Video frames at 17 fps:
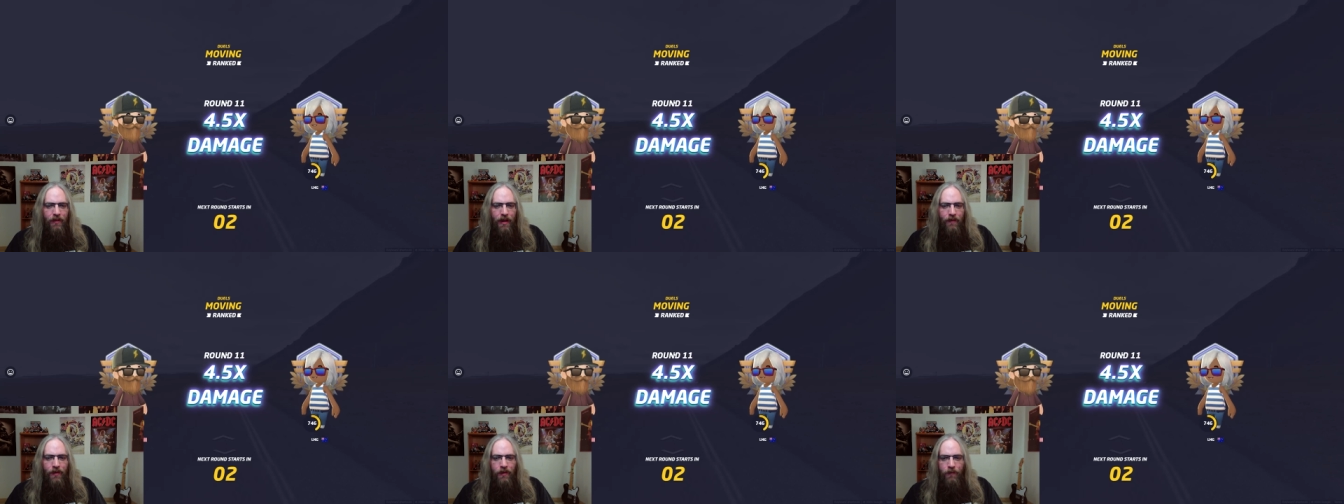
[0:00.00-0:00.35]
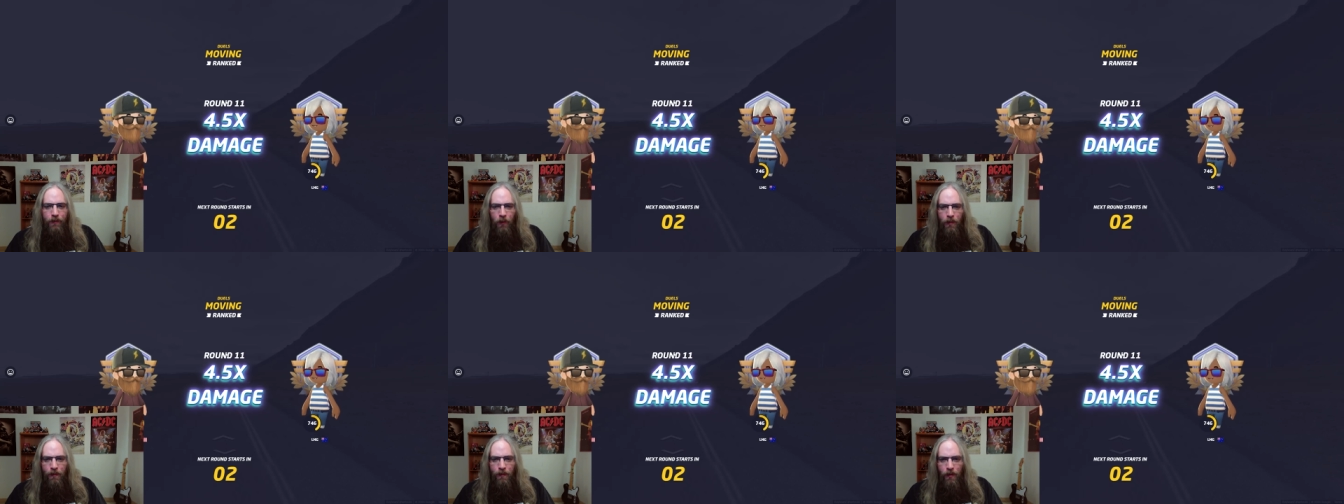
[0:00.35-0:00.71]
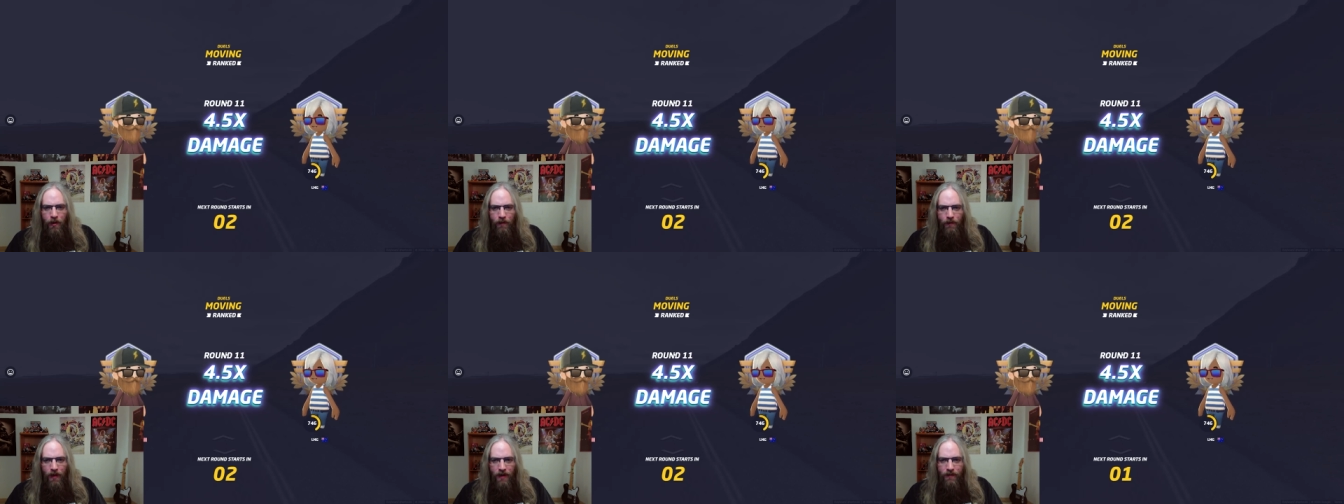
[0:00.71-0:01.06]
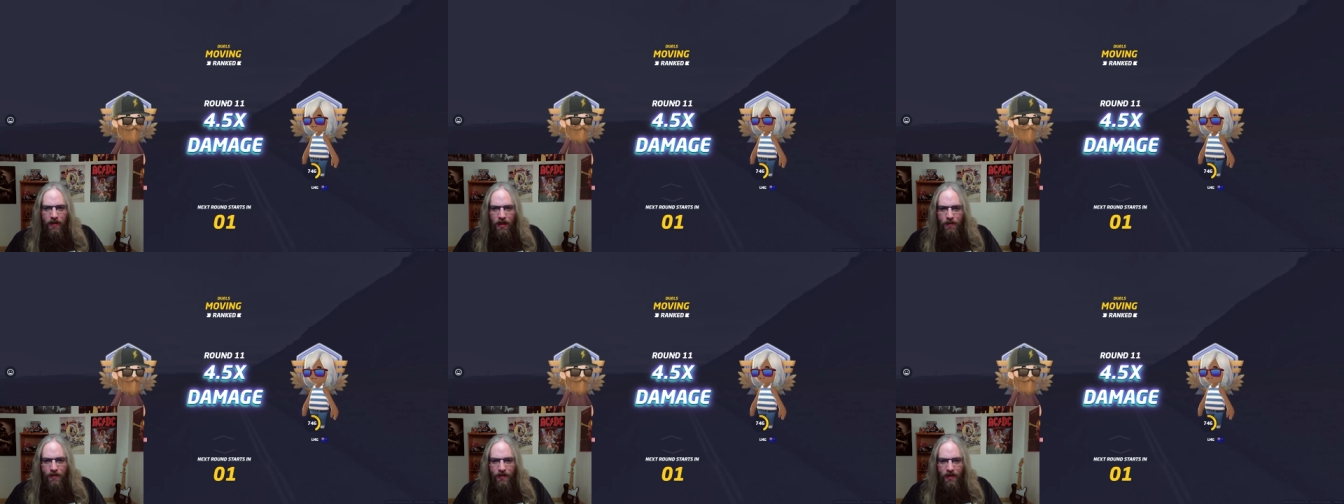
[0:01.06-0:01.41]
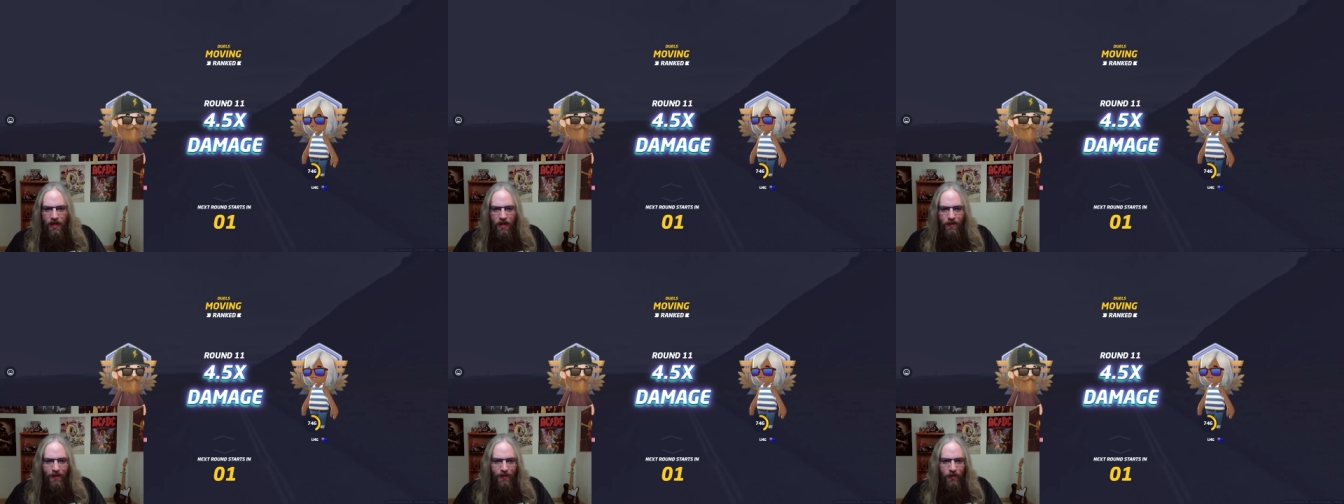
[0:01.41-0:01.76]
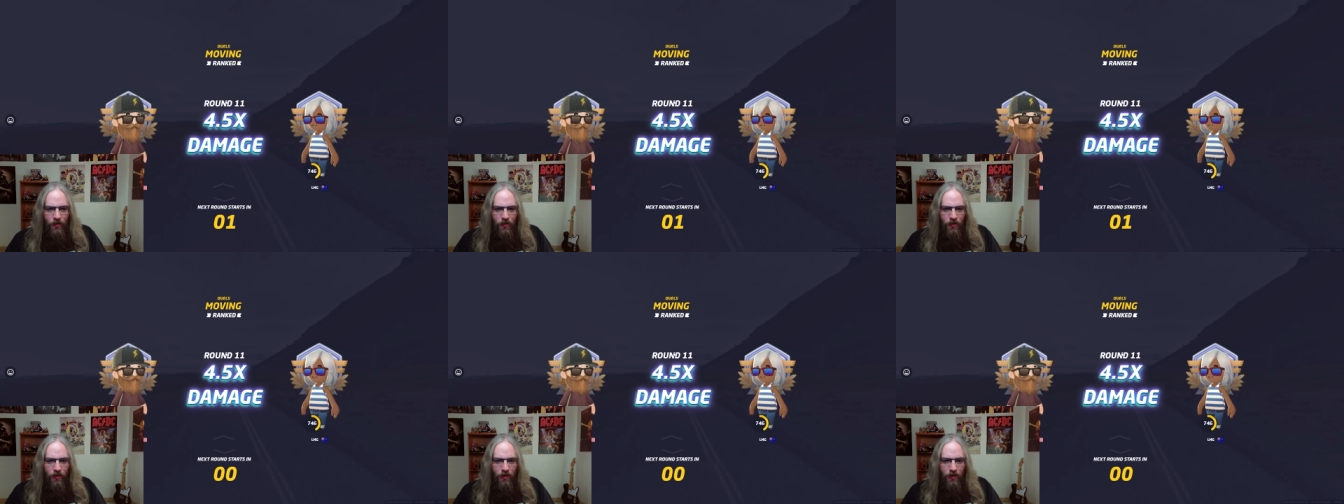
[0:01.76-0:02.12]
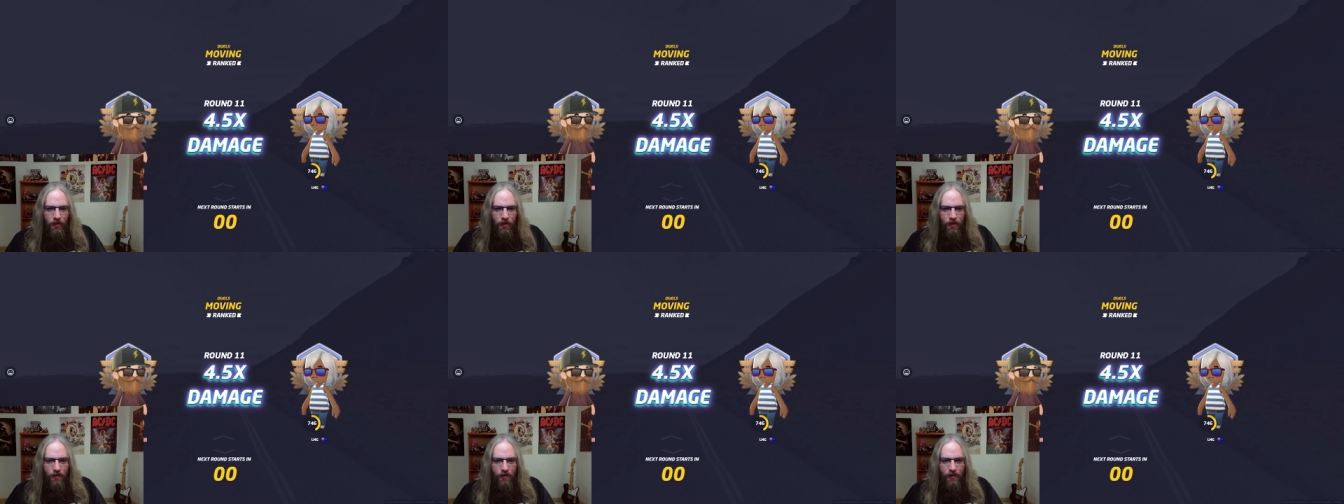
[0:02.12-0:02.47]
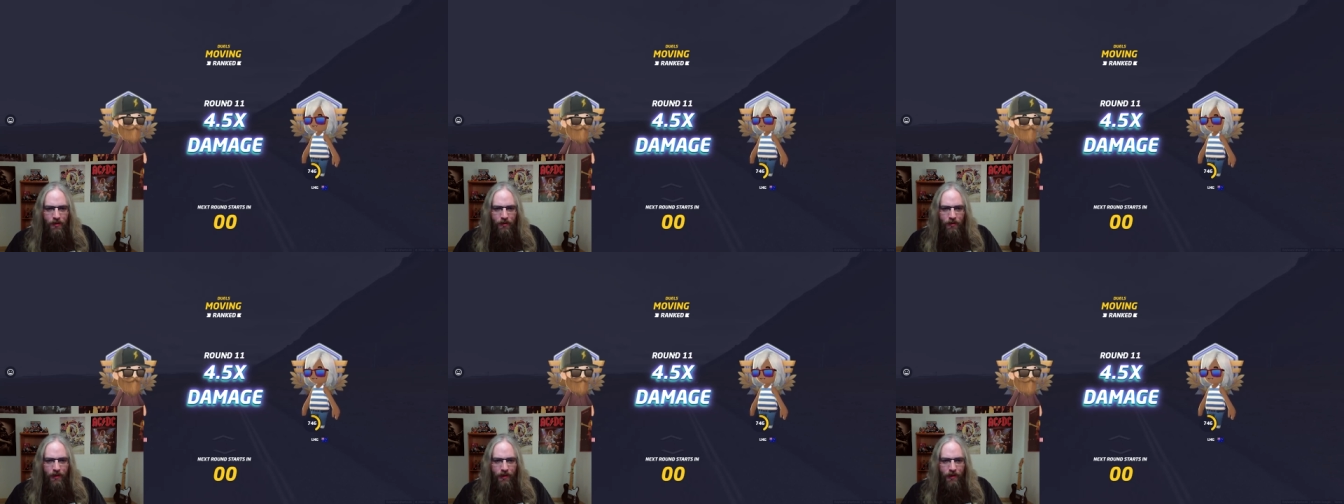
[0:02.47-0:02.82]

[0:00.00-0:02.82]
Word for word: 11, 4.5 times damage. Still